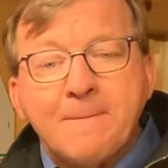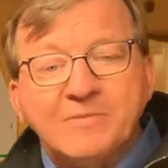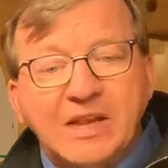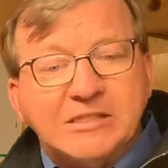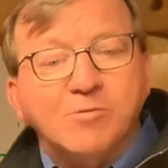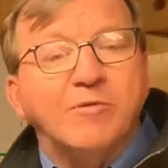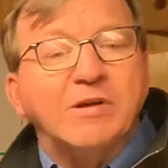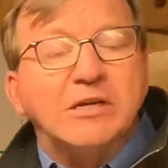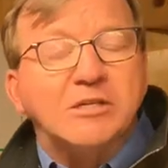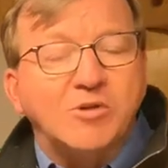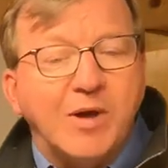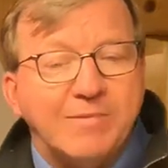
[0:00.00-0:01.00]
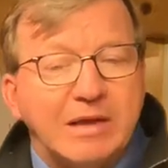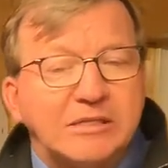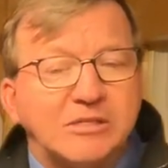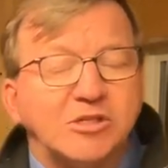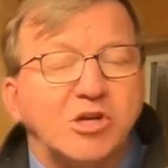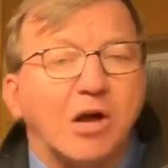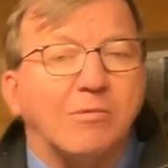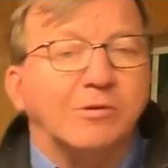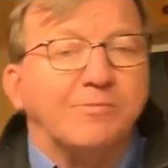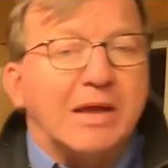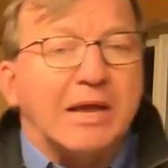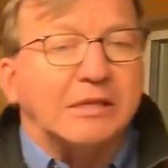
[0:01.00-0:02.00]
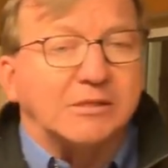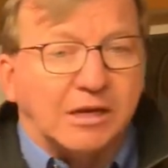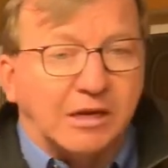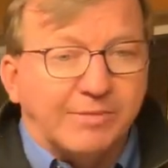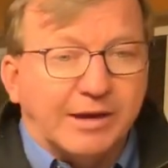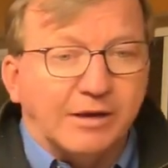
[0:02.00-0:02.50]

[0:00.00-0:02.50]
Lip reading: Let's move into soybeans and talk about beans a little bit.